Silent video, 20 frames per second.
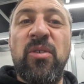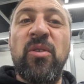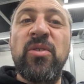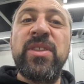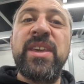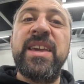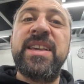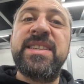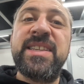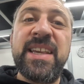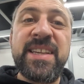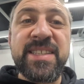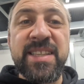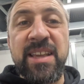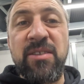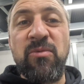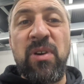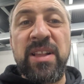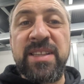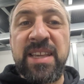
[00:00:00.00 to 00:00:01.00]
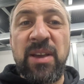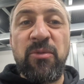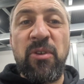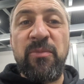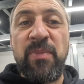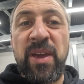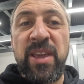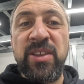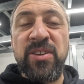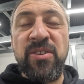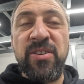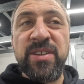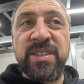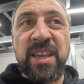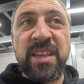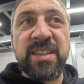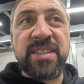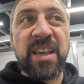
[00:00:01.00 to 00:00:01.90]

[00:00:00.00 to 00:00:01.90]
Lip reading: all the existing ones that we've been using?